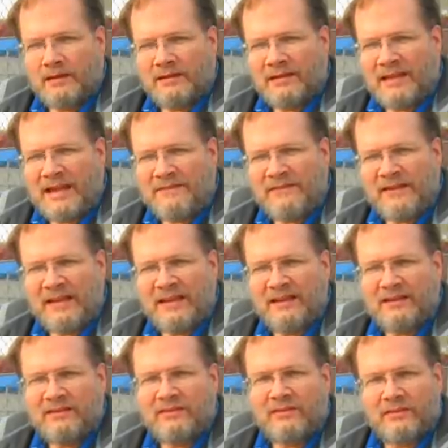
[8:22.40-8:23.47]
Laughing
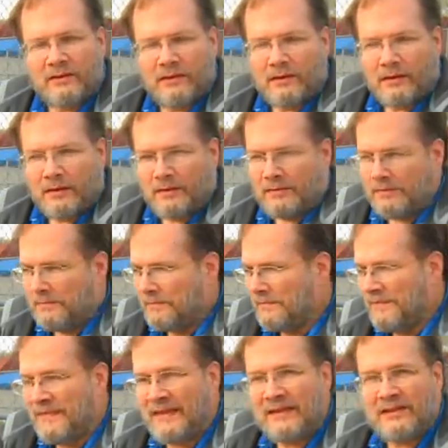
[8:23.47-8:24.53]
as
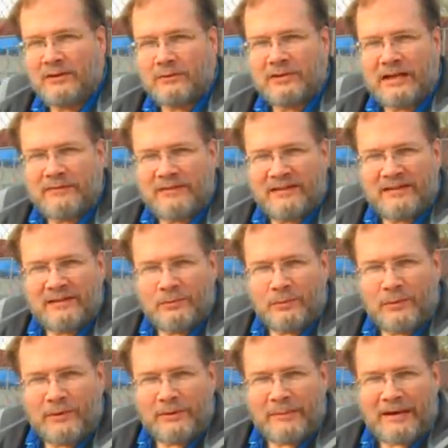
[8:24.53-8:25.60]
they don't have anything to
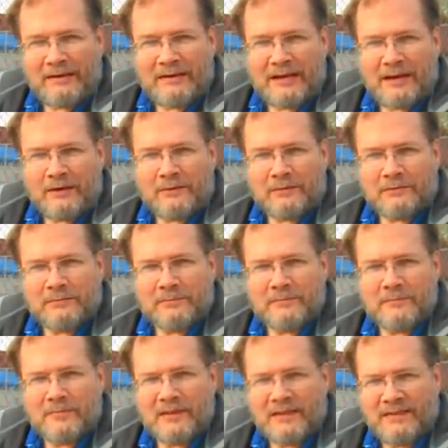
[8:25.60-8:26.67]
worry about now.
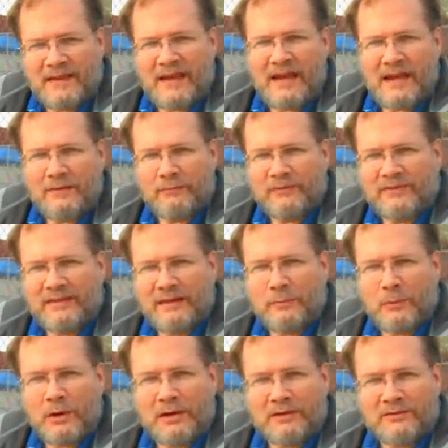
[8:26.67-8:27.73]
They have what they
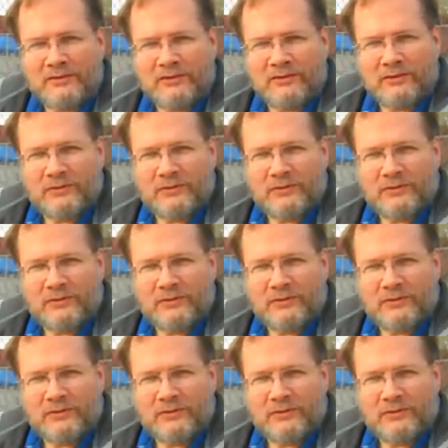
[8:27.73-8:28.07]
want.